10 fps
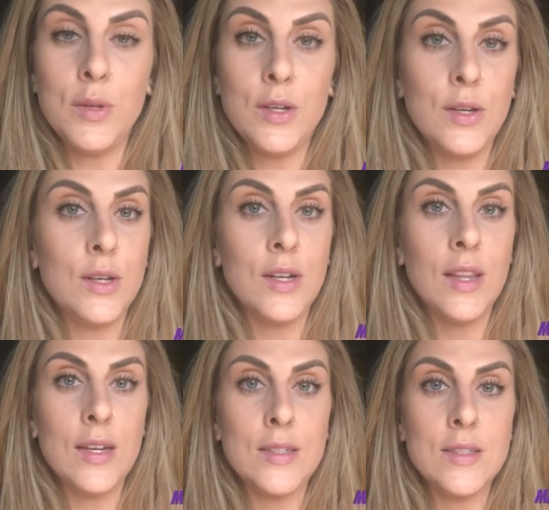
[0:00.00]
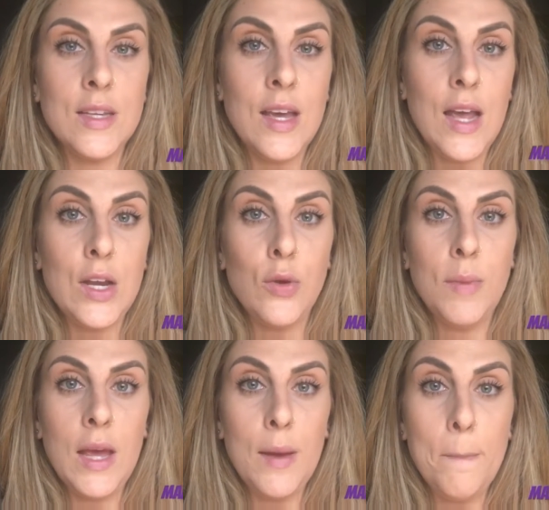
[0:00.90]
would like to see a no
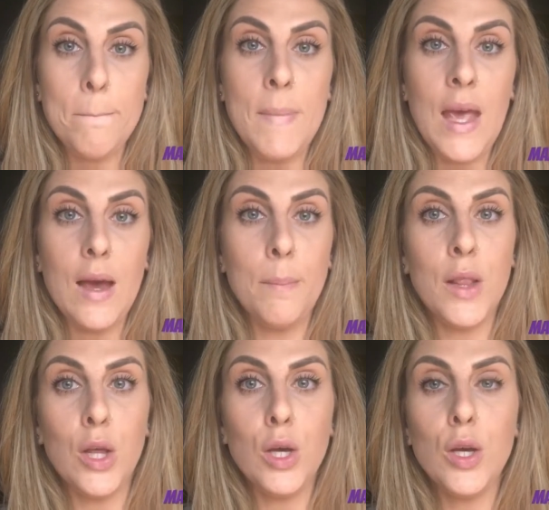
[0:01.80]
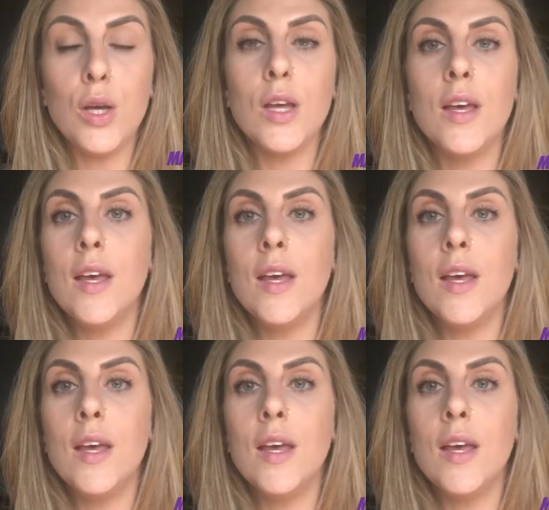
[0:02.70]
makeup look.